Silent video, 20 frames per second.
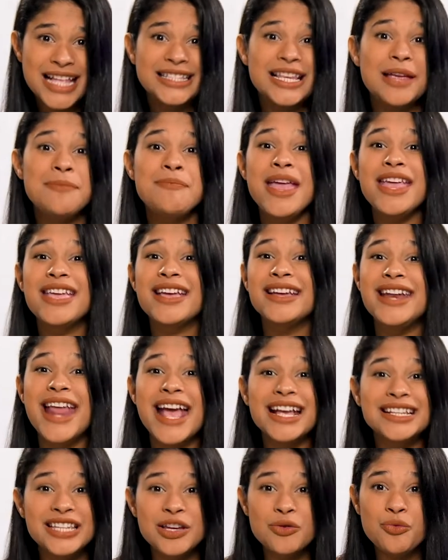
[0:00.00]
They make
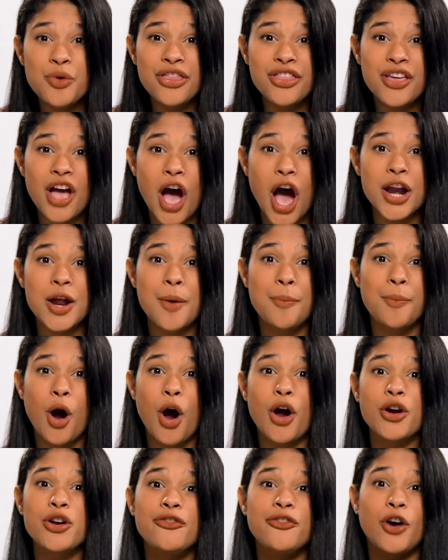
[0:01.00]
connecting with God a
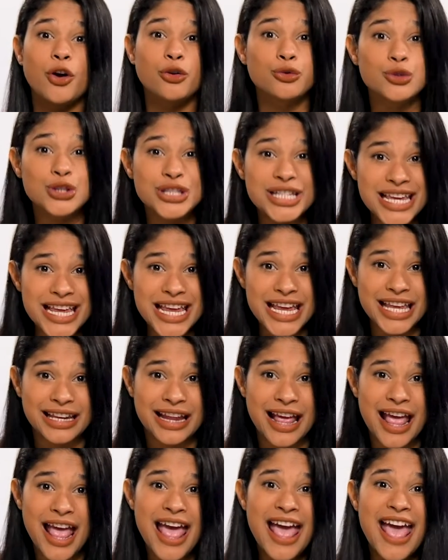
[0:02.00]
part of our
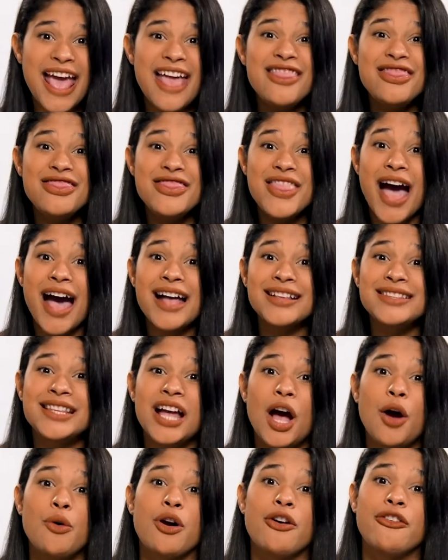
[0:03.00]
routine, and that's
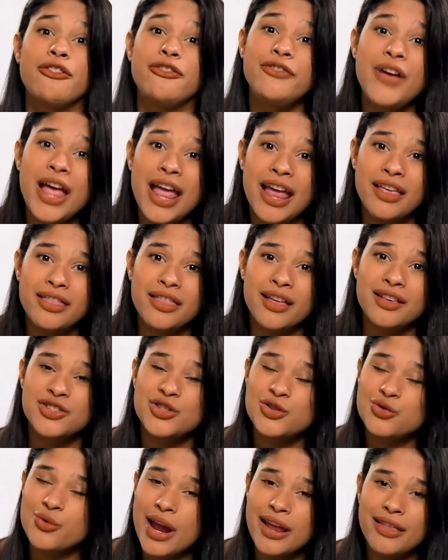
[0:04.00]
how our faith
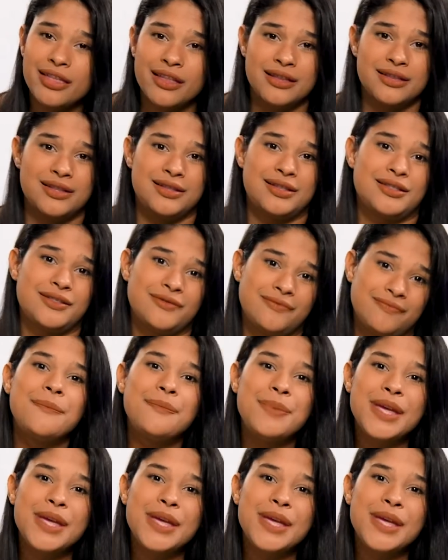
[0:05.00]
strengthens.